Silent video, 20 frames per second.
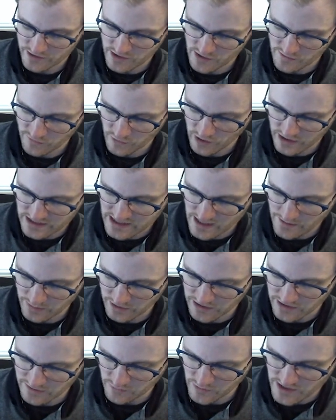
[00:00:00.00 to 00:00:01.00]
So for
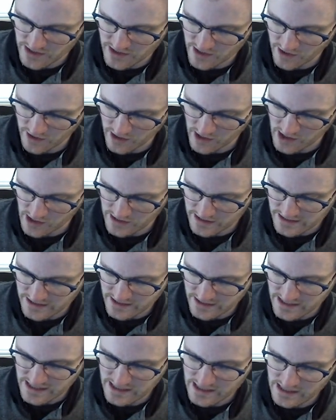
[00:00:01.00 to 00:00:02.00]
example, if we start on
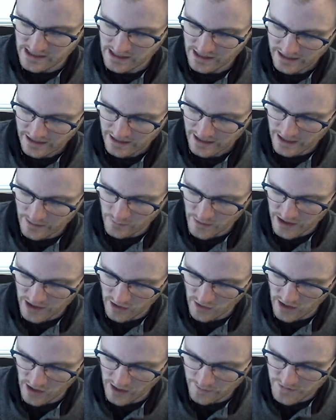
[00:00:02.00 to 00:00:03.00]
C and we
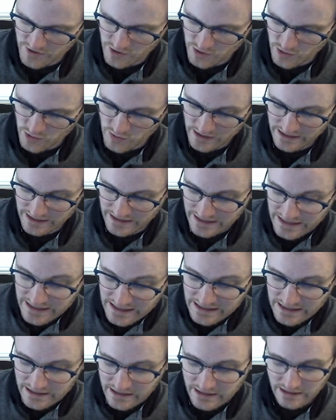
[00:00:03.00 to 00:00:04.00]
go up to
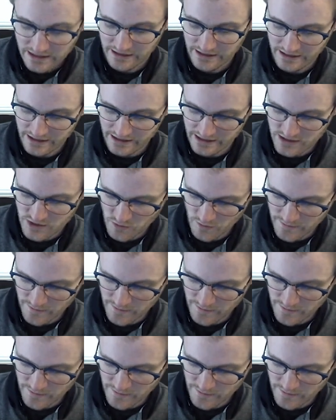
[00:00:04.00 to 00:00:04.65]
E, this would